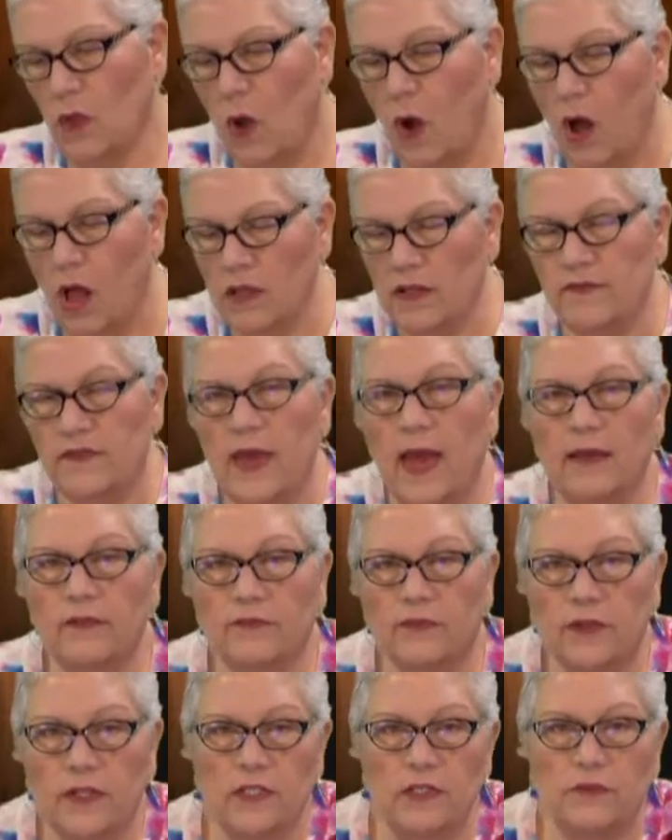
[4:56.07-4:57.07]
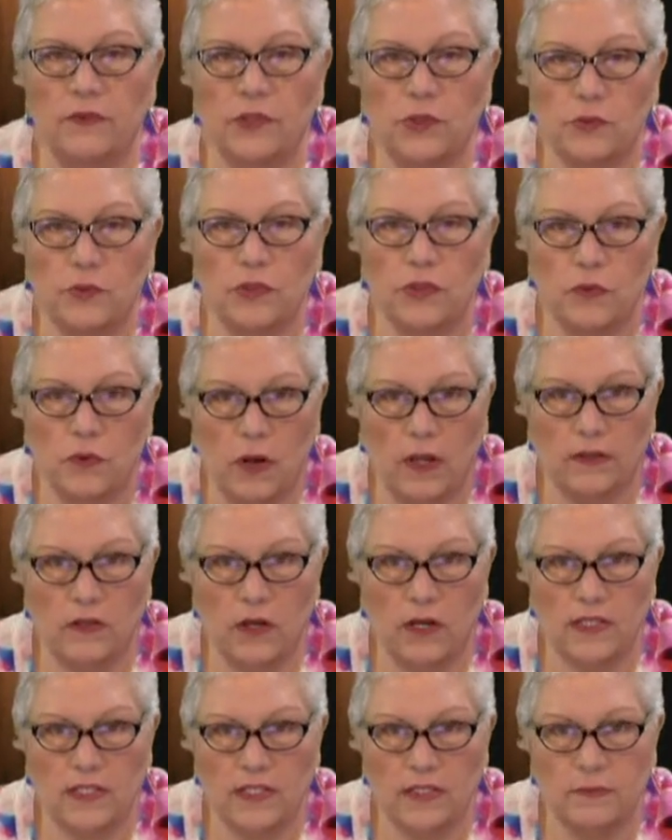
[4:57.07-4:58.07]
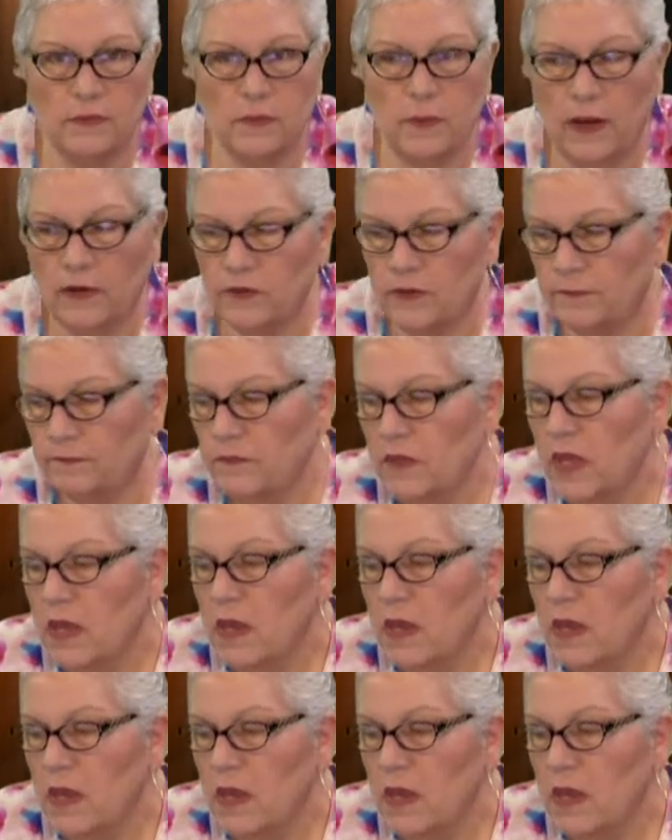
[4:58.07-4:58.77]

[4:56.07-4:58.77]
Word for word: all of that for individuals who are on the autism spectrum.